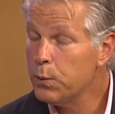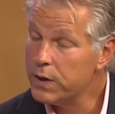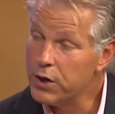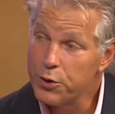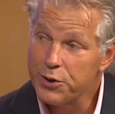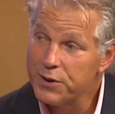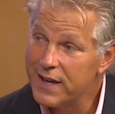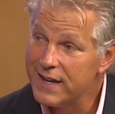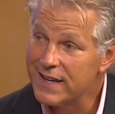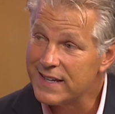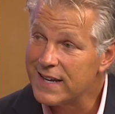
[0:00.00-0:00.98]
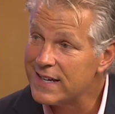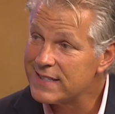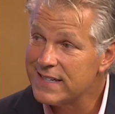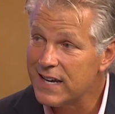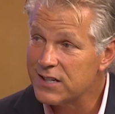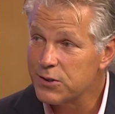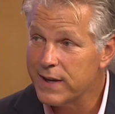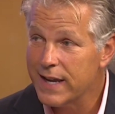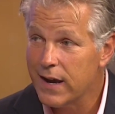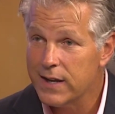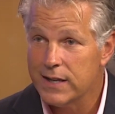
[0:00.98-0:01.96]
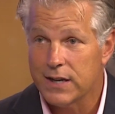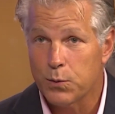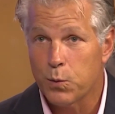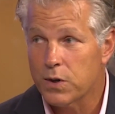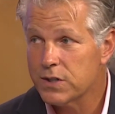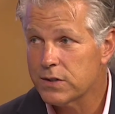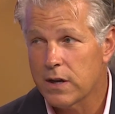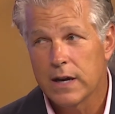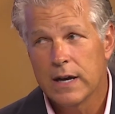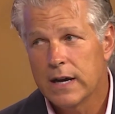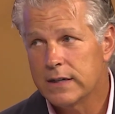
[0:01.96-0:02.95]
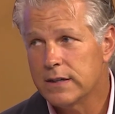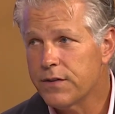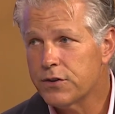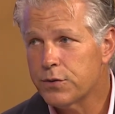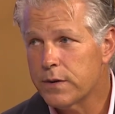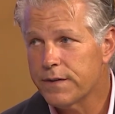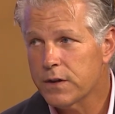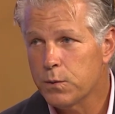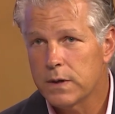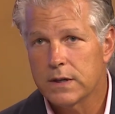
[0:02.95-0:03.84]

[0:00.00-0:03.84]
Winona Lake in Kosciusko County near Warsaw, another terrific one.